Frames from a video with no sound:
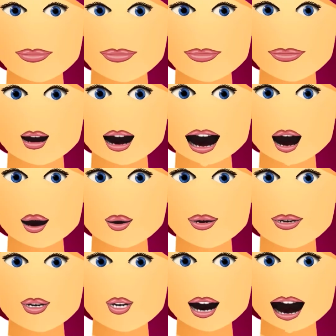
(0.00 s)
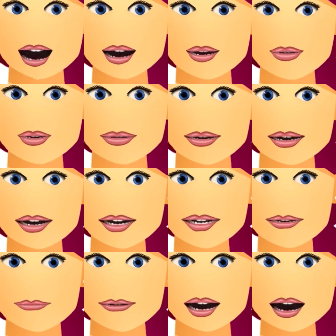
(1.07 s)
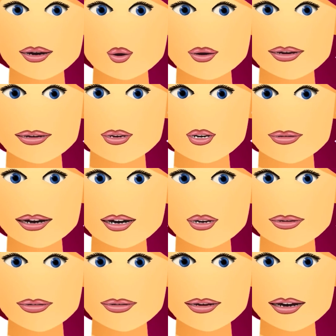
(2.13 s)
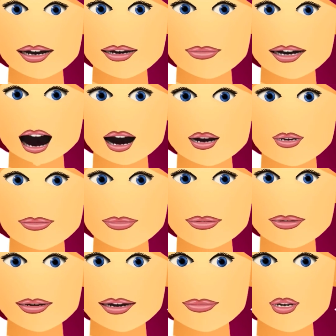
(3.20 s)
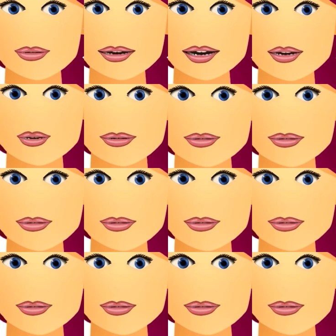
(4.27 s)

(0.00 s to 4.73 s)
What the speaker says: The word tav is spelled with a tet, a vav, and a vet.